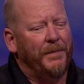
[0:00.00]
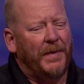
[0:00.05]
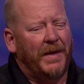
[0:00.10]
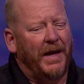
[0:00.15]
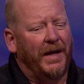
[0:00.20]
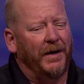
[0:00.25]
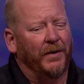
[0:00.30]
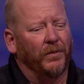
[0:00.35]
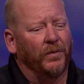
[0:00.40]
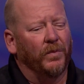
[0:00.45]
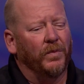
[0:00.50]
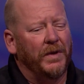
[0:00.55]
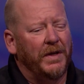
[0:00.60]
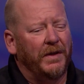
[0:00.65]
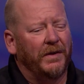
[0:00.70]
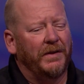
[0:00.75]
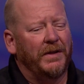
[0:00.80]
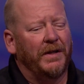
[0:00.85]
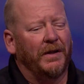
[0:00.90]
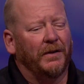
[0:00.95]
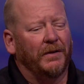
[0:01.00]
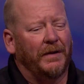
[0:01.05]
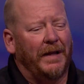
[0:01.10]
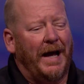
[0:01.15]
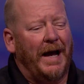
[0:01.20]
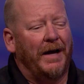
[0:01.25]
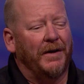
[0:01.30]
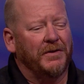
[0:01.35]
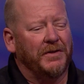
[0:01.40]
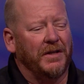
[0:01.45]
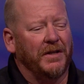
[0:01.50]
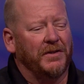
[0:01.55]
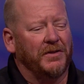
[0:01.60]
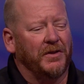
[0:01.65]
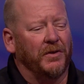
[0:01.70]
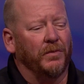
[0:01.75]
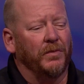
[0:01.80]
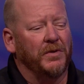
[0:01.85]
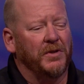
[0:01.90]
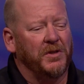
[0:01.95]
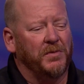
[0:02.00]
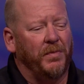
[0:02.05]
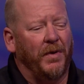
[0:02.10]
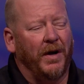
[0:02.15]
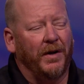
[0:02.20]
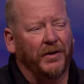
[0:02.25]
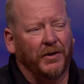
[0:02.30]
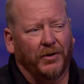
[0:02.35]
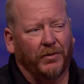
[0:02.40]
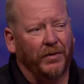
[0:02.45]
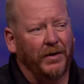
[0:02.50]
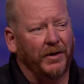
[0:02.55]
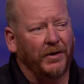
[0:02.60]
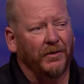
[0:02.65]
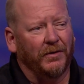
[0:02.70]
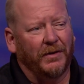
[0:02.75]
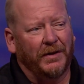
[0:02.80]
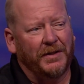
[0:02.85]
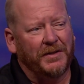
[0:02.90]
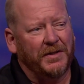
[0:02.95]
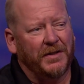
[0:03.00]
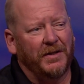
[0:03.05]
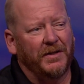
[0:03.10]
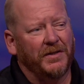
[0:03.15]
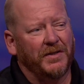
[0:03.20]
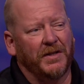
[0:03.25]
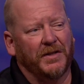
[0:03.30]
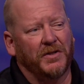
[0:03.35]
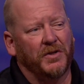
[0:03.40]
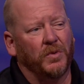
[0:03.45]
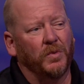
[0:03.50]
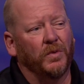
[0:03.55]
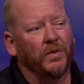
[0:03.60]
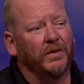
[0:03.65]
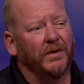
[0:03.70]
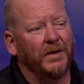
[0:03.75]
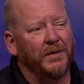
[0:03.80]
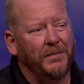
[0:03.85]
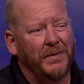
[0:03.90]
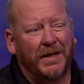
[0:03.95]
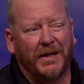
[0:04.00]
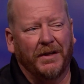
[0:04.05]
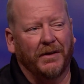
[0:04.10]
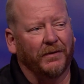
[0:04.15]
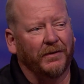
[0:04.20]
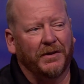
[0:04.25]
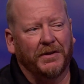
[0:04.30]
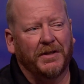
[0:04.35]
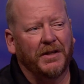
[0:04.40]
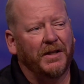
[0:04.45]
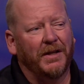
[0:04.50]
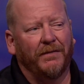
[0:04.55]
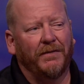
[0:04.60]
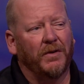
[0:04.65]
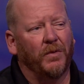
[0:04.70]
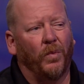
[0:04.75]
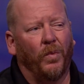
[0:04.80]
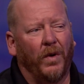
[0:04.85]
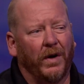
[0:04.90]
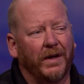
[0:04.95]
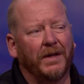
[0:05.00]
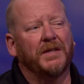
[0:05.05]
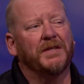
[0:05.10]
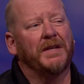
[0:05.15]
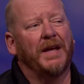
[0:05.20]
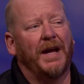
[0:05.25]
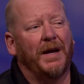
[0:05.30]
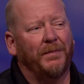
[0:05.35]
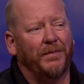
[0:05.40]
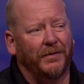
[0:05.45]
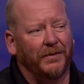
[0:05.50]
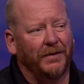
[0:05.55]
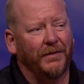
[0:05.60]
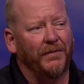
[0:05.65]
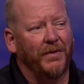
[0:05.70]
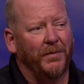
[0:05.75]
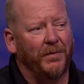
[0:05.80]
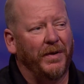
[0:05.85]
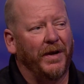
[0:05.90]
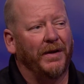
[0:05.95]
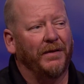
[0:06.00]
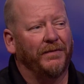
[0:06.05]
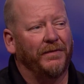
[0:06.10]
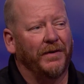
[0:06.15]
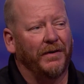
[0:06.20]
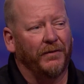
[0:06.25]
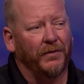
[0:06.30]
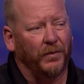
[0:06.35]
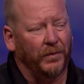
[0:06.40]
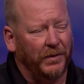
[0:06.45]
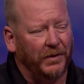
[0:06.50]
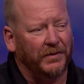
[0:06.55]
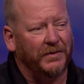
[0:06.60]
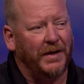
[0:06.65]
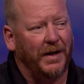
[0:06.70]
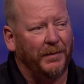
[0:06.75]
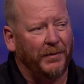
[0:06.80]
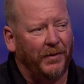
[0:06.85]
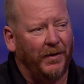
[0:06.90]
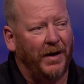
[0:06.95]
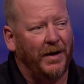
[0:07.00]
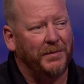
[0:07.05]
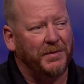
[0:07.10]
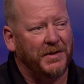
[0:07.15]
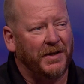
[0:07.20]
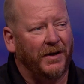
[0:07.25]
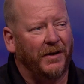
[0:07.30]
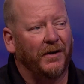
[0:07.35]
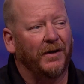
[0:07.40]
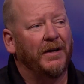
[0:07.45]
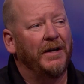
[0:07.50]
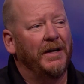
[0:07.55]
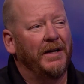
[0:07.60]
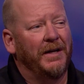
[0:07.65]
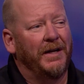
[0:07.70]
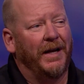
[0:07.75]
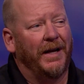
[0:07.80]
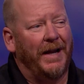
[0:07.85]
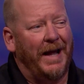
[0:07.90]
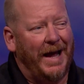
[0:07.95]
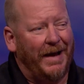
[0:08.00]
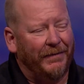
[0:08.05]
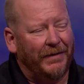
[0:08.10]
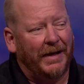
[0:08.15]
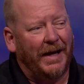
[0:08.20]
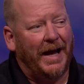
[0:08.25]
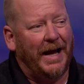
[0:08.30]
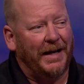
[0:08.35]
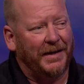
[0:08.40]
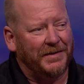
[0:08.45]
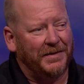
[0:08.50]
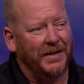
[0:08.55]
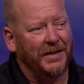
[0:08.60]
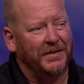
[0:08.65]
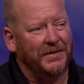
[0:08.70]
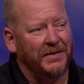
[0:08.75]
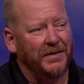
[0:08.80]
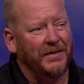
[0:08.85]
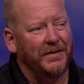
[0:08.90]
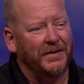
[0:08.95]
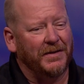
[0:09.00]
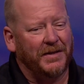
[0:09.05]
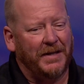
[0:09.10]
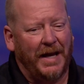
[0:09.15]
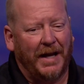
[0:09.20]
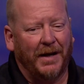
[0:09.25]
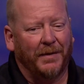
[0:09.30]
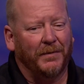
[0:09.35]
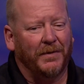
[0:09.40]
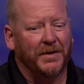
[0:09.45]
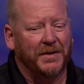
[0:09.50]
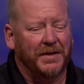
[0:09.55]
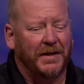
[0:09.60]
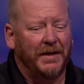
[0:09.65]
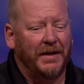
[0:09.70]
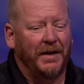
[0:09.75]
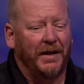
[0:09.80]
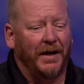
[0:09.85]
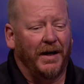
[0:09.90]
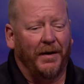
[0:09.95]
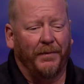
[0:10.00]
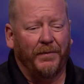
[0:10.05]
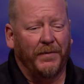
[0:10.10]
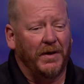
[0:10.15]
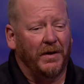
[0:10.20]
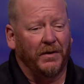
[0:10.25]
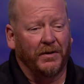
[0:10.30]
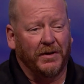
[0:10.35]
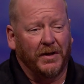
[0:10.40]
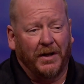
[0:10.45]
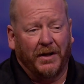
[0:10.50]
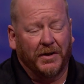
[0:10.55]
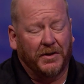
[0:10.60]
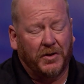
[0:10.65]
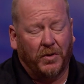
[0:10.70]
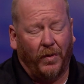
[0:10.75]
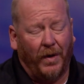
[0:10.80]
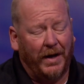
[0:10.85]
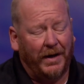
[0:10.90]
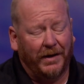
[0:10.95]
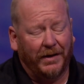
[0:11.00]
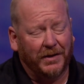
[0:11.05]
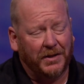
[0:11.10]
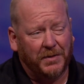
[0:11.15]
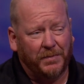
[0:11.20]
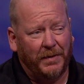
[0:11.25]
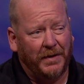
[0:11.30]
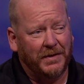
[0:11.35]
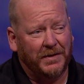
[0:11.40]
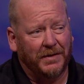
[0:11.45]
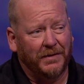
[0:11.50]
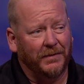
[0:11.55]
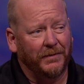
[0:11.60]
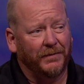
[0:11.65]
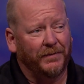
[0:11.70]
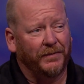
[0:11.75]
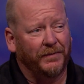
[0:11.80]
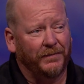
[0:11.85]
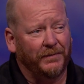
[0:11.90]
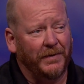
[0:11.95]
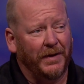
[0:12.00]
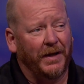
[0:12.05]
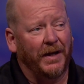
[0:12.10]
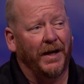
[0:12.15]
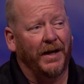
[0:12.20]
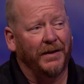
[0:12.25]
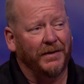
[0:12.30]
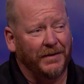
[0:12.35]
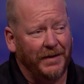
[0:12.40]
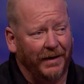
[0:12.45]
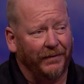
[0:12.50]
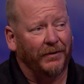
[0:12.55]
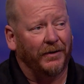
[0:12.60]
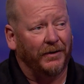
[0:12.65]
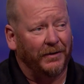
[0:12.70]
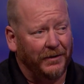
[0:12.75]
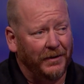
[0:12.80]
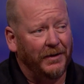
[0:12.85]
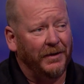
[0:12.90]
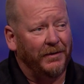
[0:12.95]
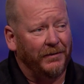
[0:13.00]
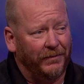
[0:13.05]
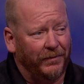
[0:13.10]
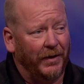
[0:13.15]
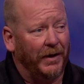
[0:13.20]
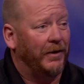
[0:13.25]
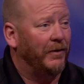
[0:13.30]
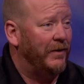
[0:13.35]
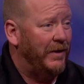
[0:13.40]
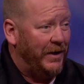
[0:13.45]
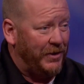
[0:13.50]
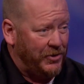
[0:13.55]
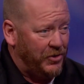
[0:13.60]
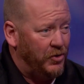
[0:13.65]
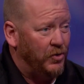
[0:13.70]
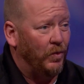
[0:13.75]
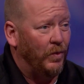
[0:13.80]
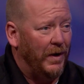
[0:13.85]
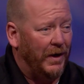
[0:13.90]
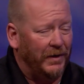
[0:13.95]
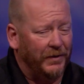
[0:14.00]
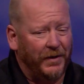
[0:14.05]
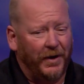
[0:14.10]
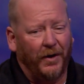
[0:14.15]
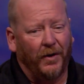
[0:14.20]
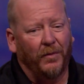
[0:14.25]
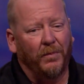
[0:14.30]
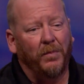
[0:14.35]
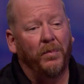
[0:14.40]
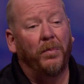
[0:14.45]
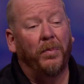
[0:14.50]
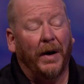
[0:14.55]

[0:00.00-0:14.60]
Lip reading: And it really allows us to respond to critical incidents at school immediately. To give you one example of the benefit of the Real-Time Crime Center and having access to these cameras, you know, and it's quite an expensive endeavor, frankly, as you well know.